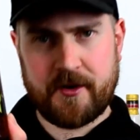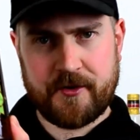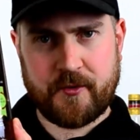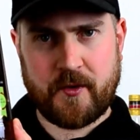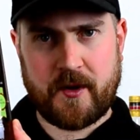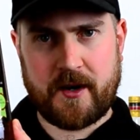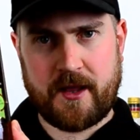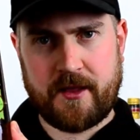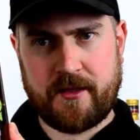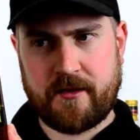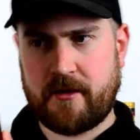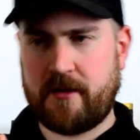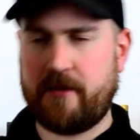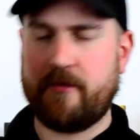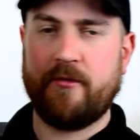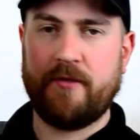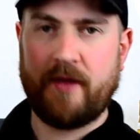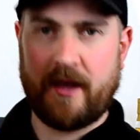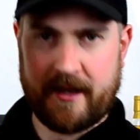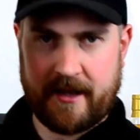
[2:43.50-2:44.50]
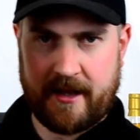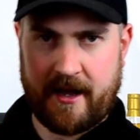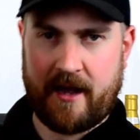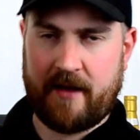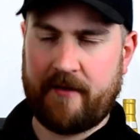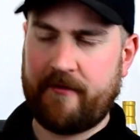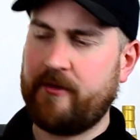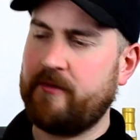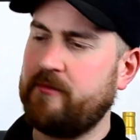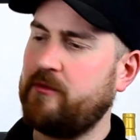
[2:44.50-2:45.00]
23-year-old,
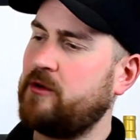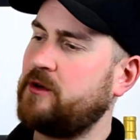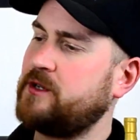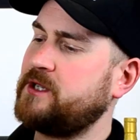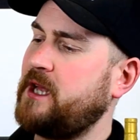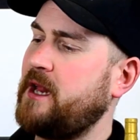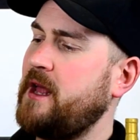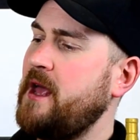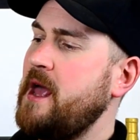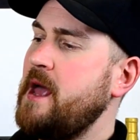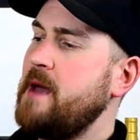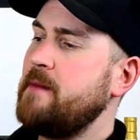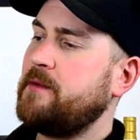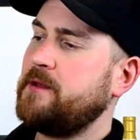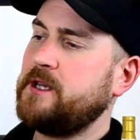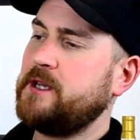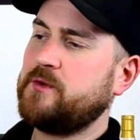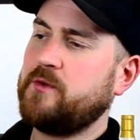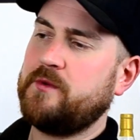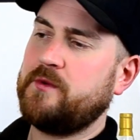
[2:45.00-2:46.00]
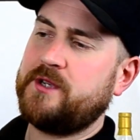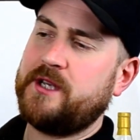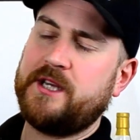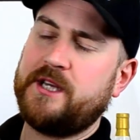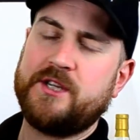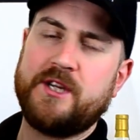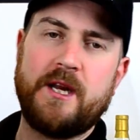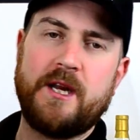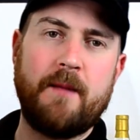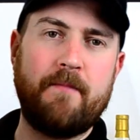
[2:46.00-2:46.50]
again from Lochside, but this one was
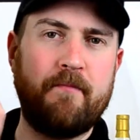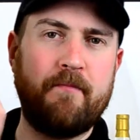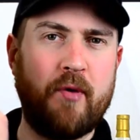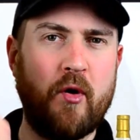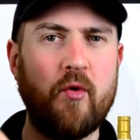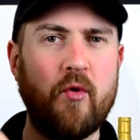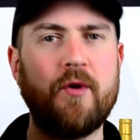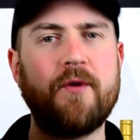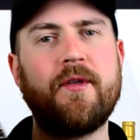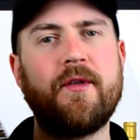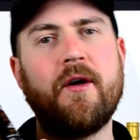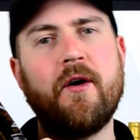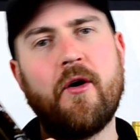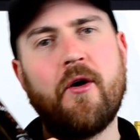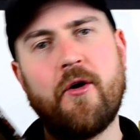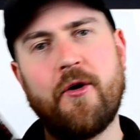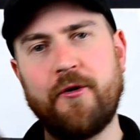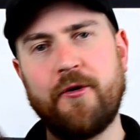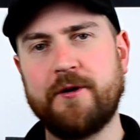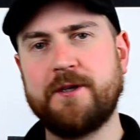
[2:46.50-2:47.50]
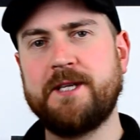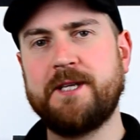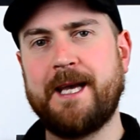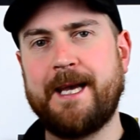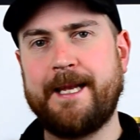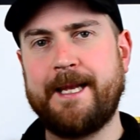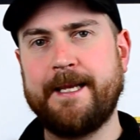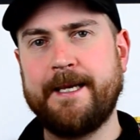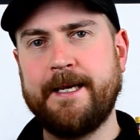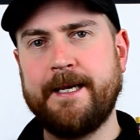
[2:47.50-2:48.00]
aged in a port
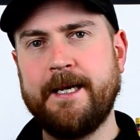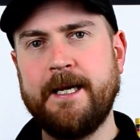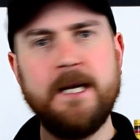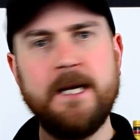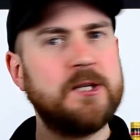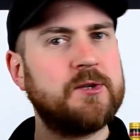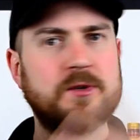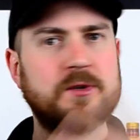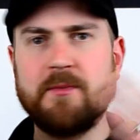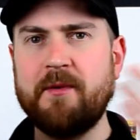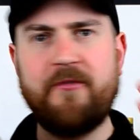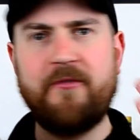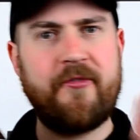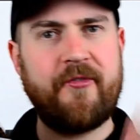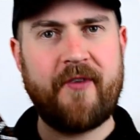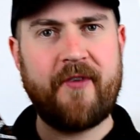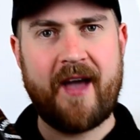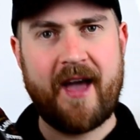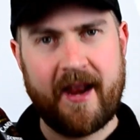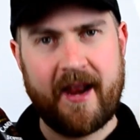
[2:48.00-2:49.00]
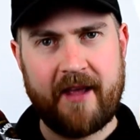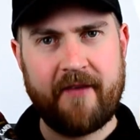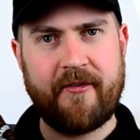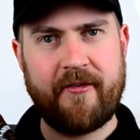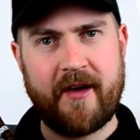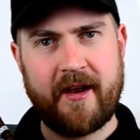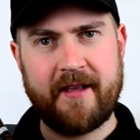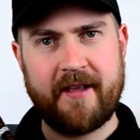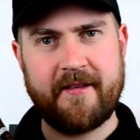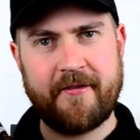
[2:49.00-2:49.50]
hogshead. So it's going to be
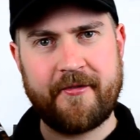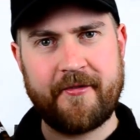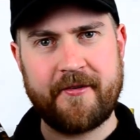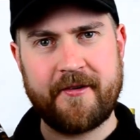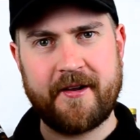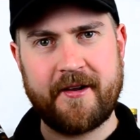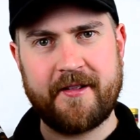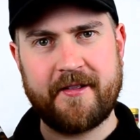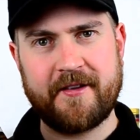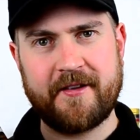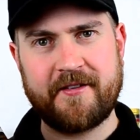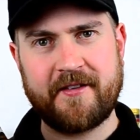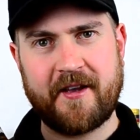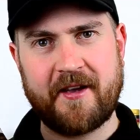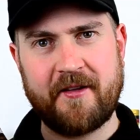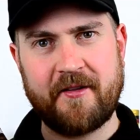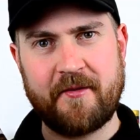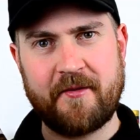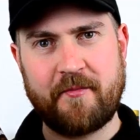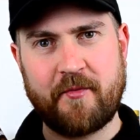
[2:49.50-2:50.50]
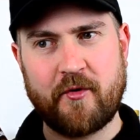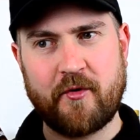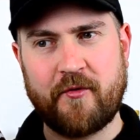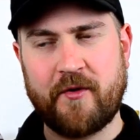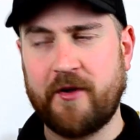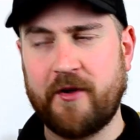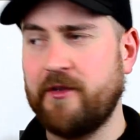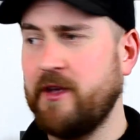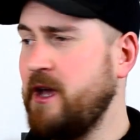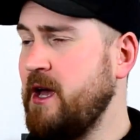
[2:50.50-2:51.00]
very different in the style of
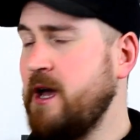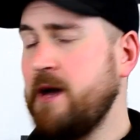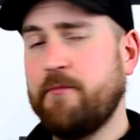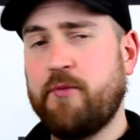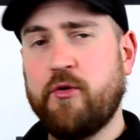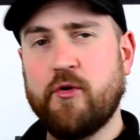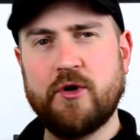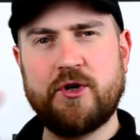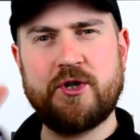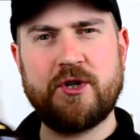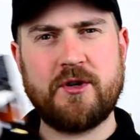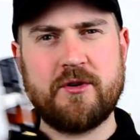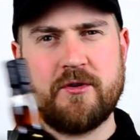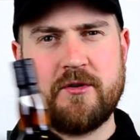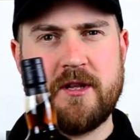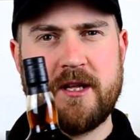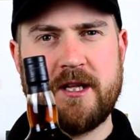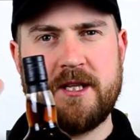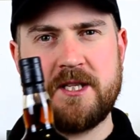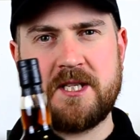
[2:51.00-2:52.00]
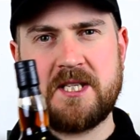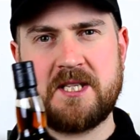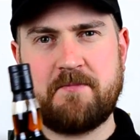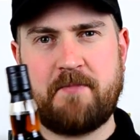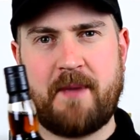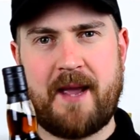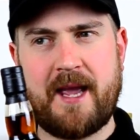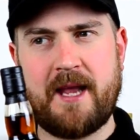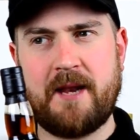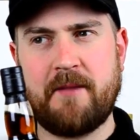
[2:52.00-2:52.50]
profiles. Portugal and
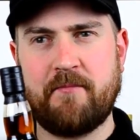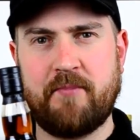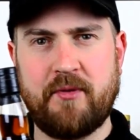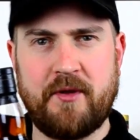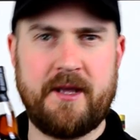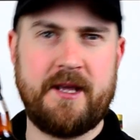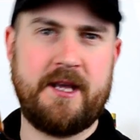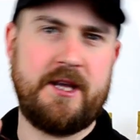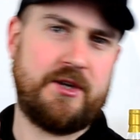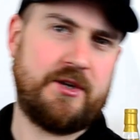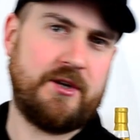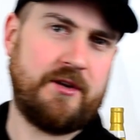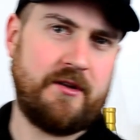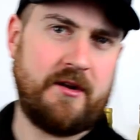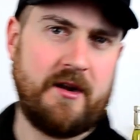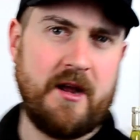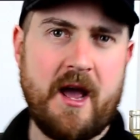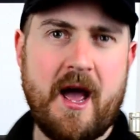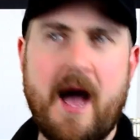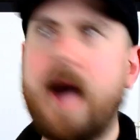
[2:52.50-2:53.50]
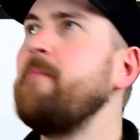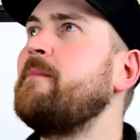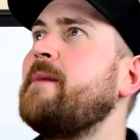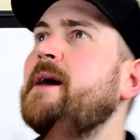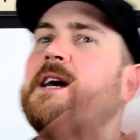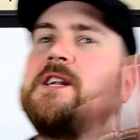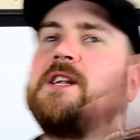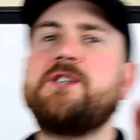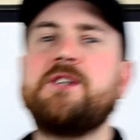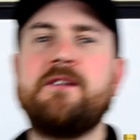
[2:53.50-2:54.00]
Spain playing each other.
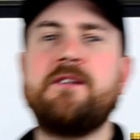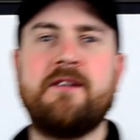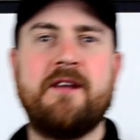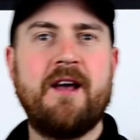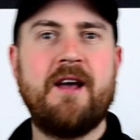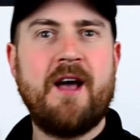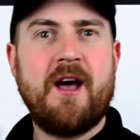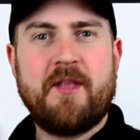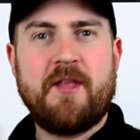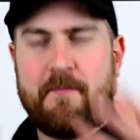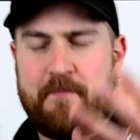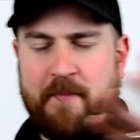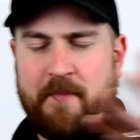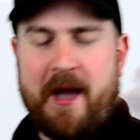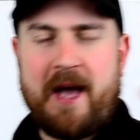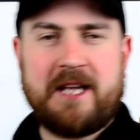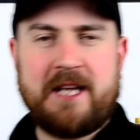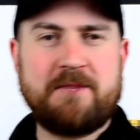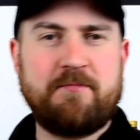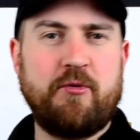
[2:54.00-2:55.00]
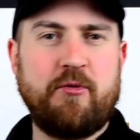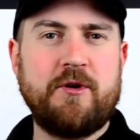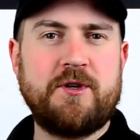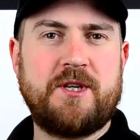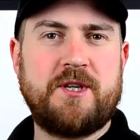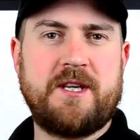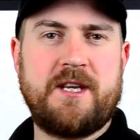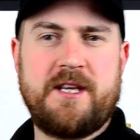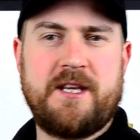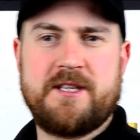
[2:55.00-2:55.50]
Imagine the best
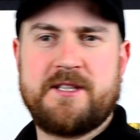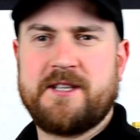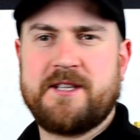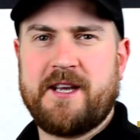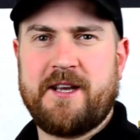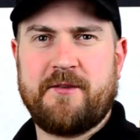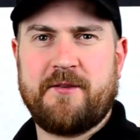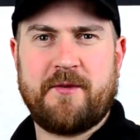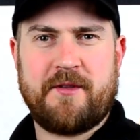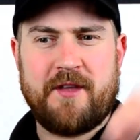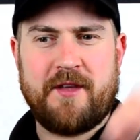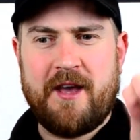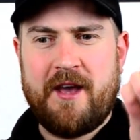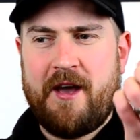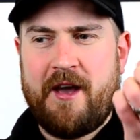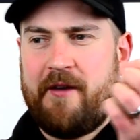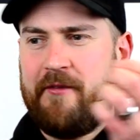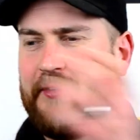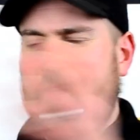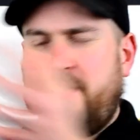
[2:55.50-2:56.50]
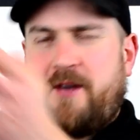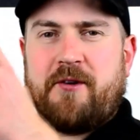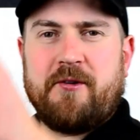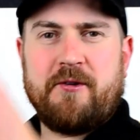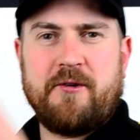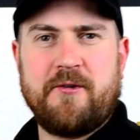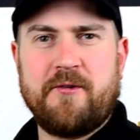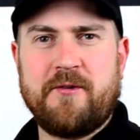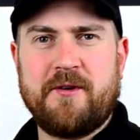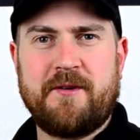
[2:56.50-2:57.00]
Portuguese side with
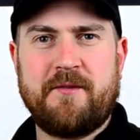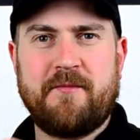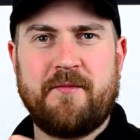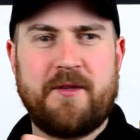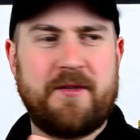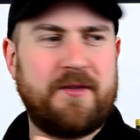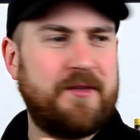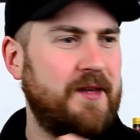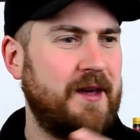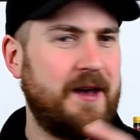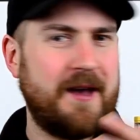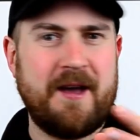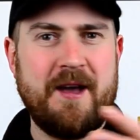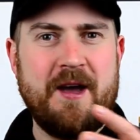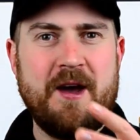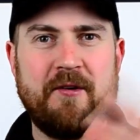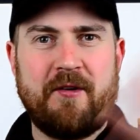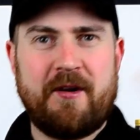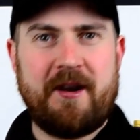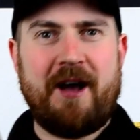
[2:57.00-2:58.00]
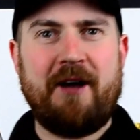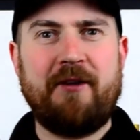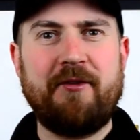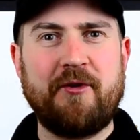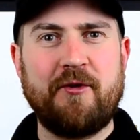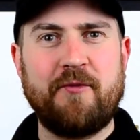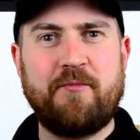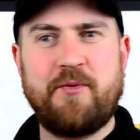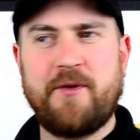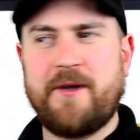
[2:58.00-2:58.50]
Figo and with
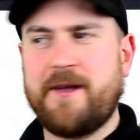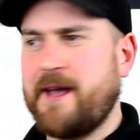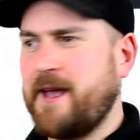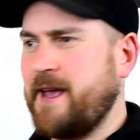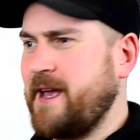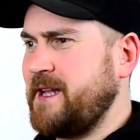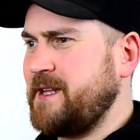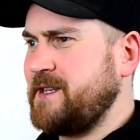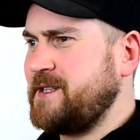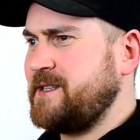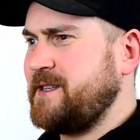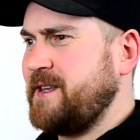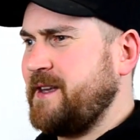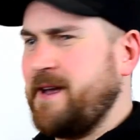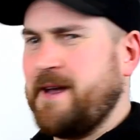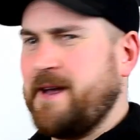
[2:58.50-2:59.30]
Ronaldo playing against,